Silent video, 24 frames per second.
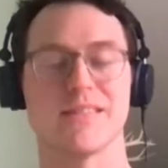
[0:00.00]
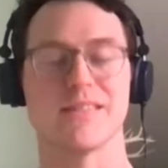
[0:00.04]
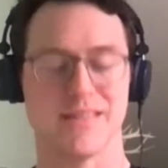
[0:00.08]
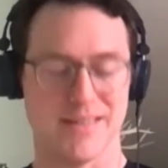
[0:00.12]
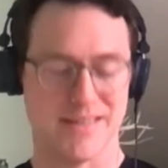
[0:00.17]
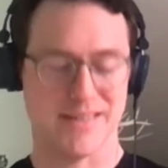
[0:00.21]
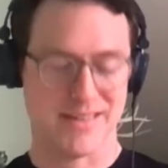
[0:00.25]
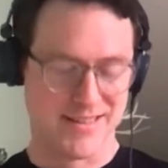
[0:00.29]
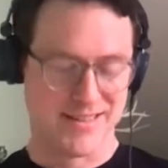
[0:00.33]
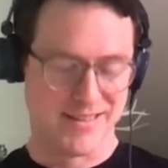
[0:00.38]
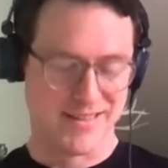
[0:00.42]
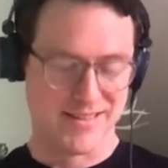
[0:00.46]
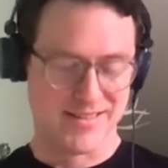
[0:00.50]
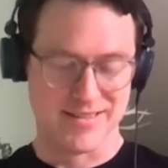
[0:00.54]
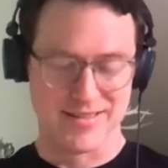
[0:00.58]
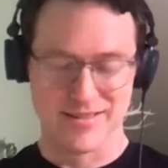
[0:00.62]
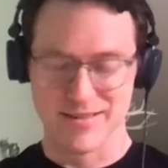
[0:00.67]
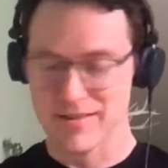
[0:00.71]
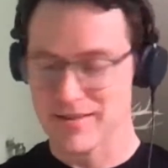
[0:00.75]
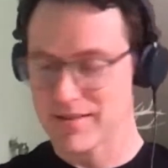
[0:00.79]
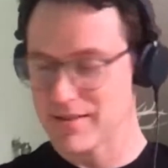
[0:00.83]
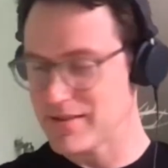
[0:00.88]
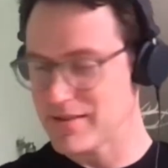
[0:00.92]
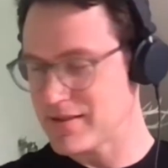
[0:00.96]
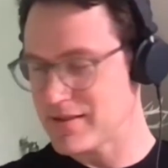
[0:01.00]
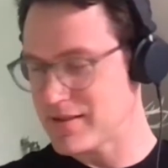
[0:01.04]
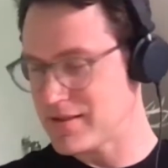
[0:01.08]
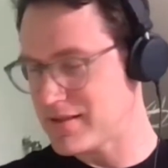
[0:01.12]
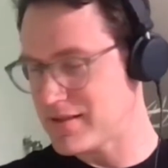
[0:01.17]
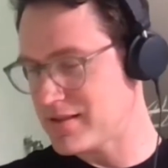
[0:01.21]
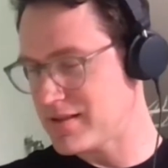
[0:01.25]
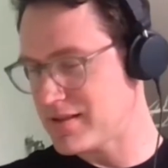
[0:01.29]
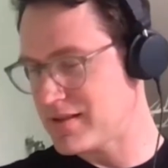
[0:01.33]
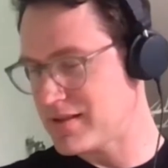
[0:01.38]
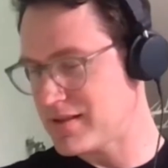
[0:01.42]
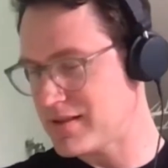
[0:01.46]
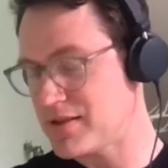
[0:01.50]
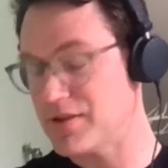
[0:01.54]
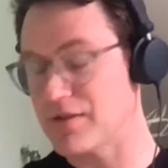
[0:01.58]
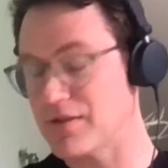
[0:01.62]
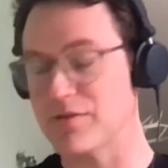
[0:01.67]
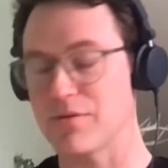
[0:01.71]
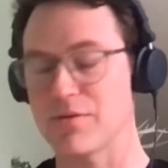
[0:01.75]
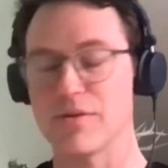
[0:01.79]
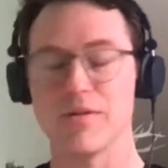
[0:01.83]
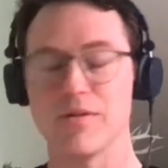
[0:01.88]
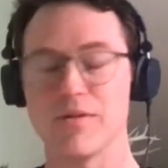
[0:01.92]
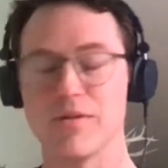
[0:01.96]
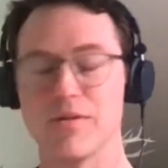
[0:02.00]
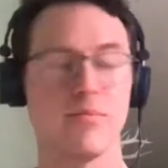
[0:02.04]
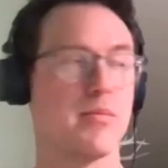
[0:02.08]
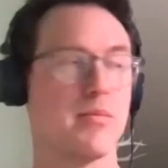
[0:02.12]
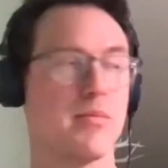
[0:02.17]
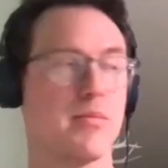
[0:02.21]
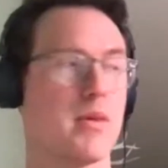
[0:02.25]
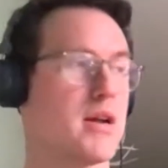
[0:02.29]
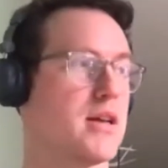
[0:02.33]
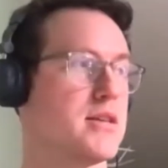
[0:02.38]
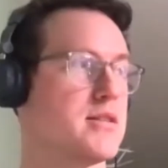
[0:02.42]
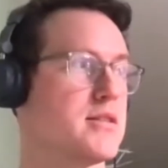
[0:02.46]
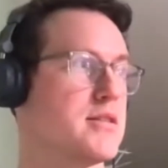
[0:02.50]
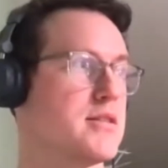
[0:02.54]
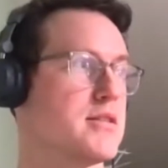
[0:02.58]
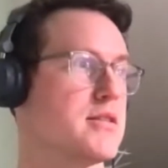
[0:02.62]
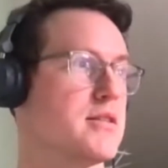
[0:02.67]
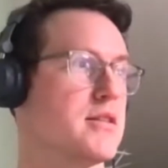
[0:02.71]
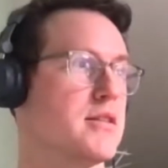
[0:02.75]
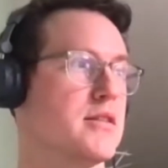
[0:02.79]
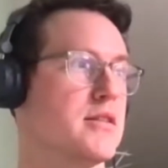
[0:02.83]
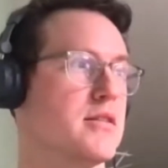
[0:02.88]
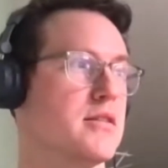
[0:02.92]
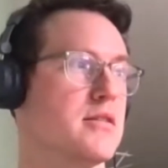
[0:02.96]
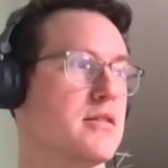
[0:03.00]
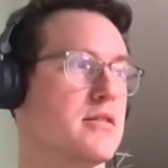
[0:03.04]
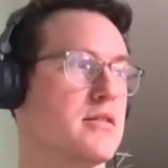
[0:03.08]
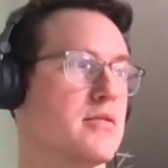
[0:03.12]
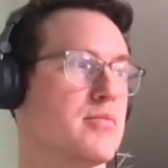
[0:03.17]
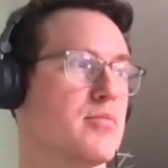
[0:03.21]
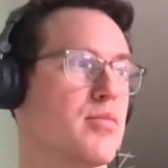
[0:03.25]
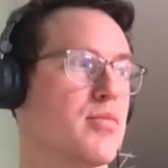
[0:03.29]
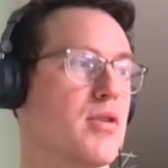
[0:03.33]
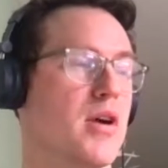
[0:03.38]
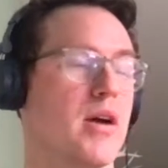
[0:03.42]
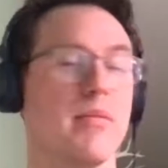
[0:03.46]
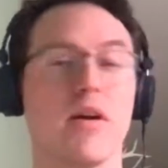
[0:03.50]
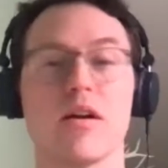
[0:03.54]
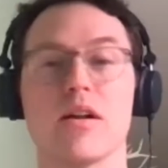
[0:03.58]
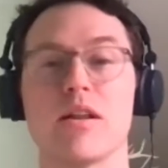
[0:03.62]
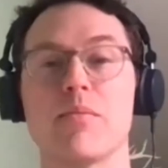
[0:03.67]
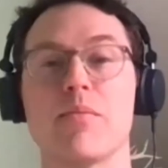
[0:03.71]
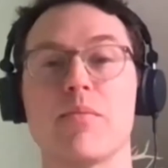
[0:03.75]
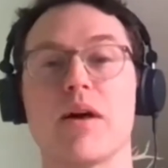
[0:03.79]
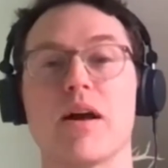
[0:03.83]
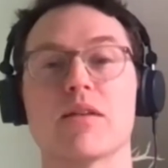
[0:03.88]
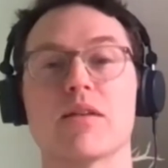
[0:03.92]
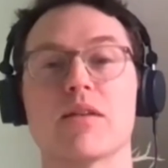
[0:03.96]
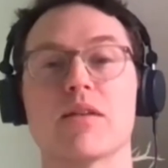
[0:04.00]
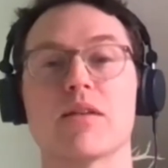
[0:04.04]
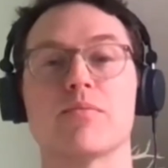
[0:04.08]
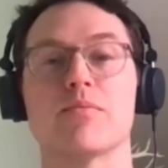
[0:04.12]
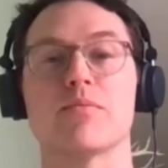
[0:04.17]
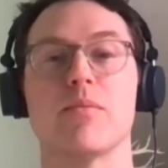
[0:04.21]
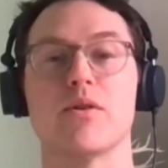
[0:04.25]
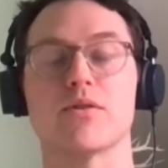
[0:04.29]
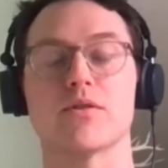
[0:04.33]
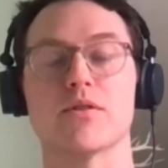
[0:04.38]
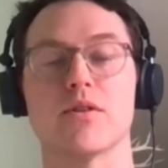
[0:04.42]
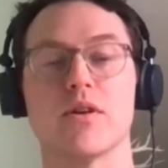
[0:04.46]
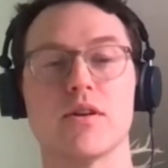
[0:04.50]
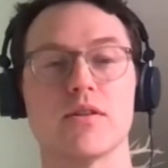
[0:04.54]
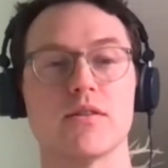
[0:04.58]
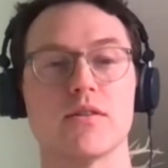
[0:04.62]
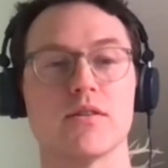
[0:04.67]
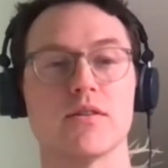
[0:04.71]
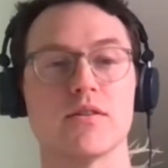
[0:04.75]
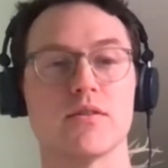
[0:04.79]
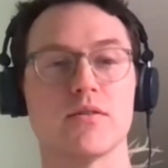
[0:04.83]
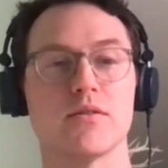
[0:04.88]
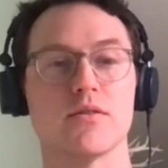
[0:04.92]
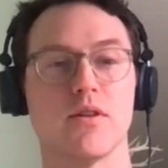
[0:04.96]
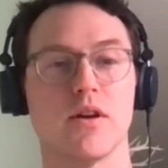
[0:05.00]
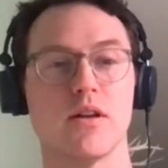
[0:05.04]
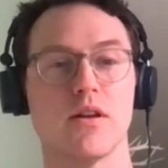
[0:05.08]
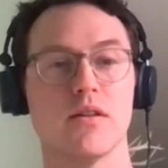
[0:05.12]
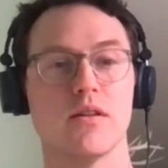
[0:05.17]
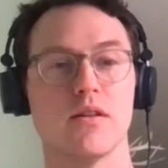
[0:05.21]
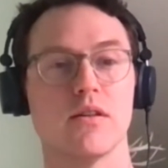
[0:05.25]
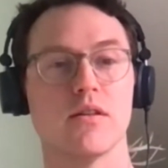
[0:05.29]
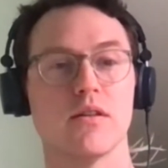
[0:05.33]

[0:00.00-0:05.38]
The Marquez is still primarily backed by Postgres, right?